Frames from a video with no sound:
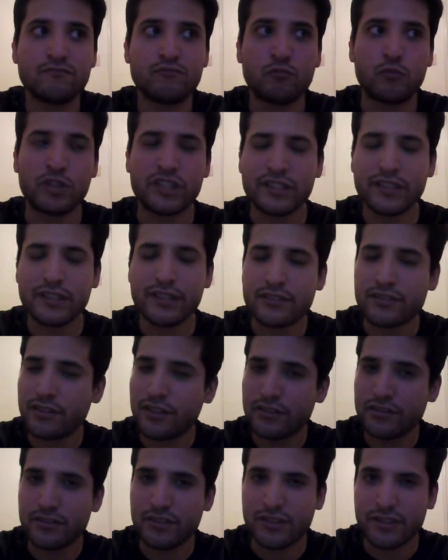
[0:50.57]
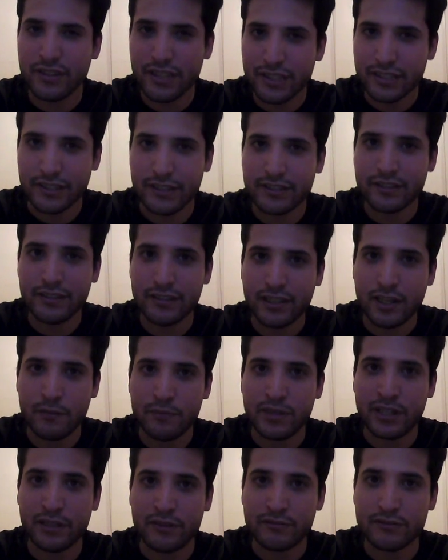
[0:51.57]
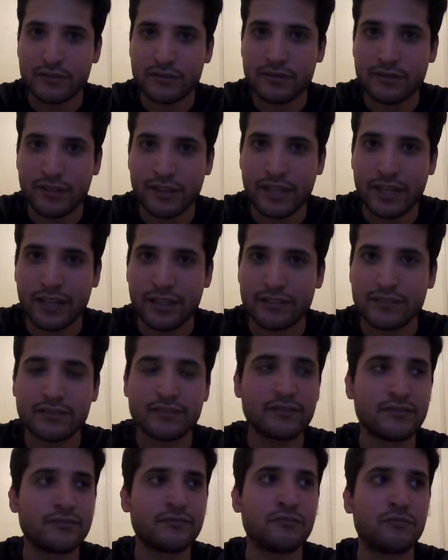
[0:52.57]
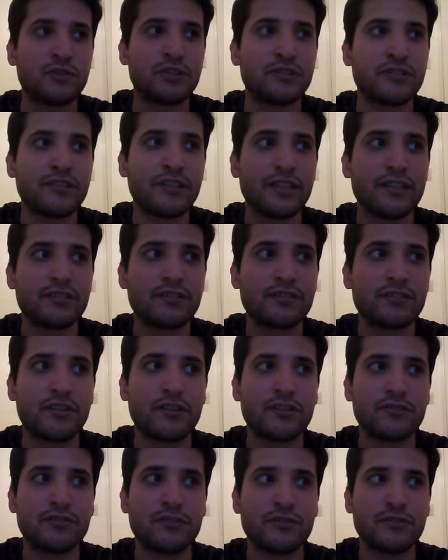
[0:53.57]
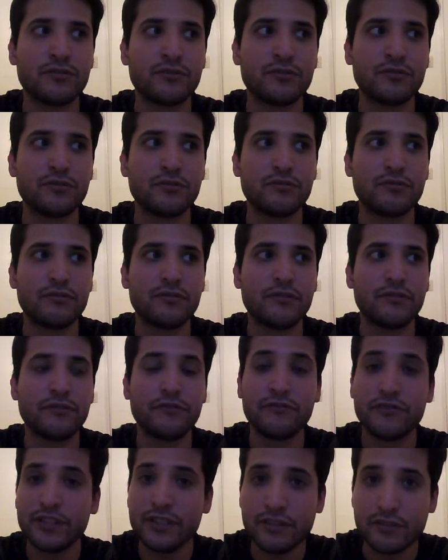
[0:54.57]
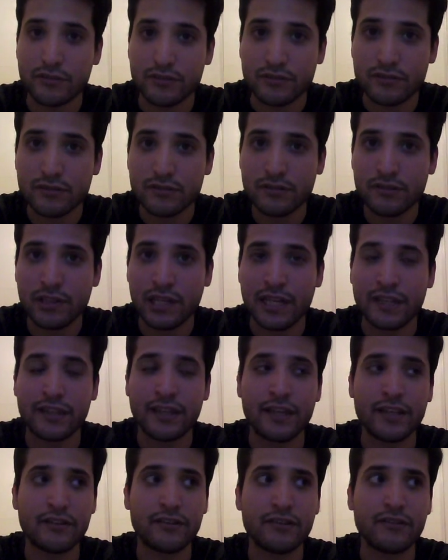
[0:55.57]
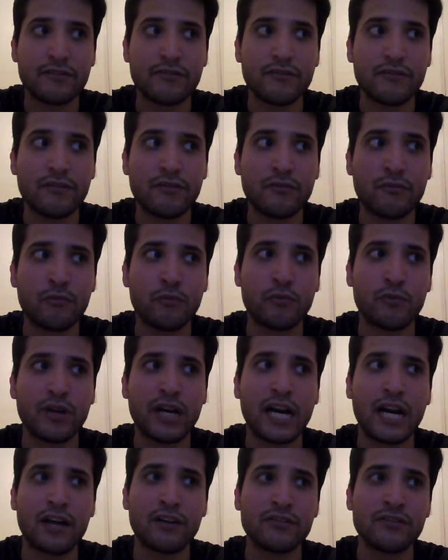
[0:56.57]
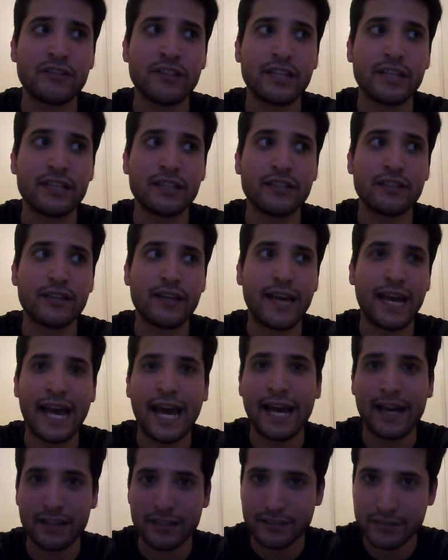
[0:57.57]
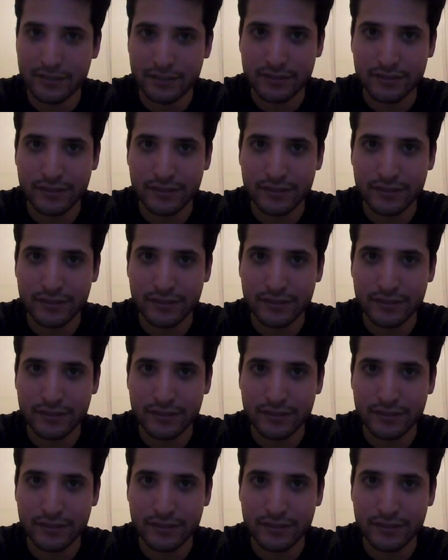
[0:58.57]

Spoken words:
What do they start to think about that? What do they start to feel? And then how do they act?